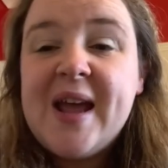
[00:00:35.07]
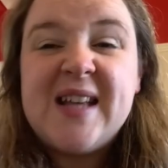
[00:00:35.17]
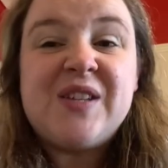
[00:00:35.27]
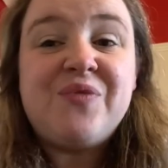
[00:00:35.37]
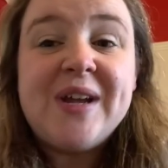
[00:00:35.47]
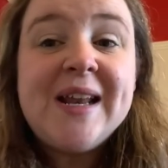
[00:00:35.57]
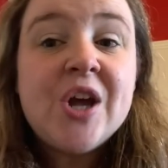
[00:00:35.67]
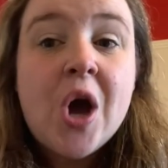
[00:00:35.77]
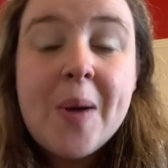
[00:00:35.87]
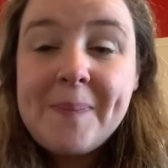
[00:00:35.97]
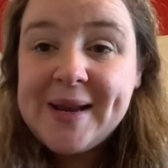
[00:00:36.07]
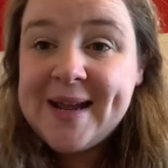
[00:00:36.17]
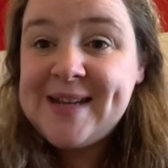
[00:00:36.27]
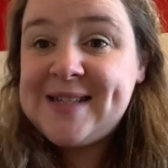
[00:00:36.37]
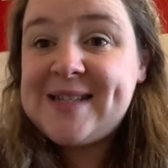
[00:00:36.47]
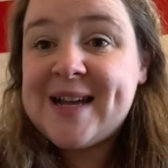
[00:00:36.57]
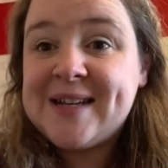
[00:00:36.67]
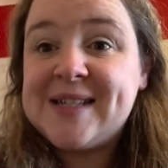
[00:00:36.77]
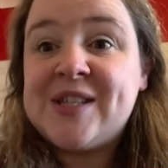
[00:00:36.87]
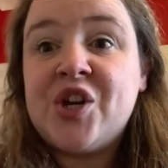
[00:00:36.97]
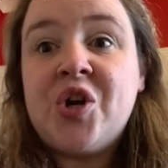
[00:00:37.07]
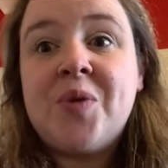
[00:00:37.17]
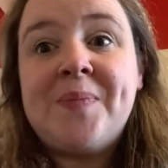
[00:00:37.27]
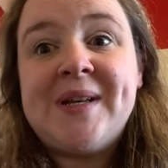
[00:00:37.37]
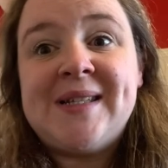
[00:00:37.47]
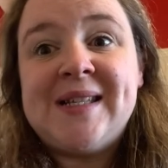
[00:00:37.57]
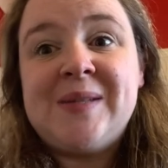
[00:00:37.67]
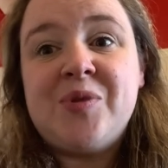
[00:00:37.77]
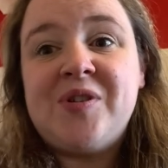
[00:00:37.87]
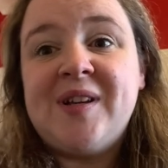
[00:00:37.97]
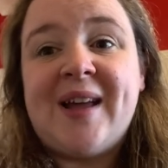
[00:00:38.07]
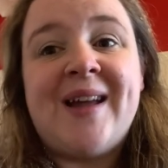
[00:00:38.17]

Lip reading: It's a really complicated dance that accompanies this music,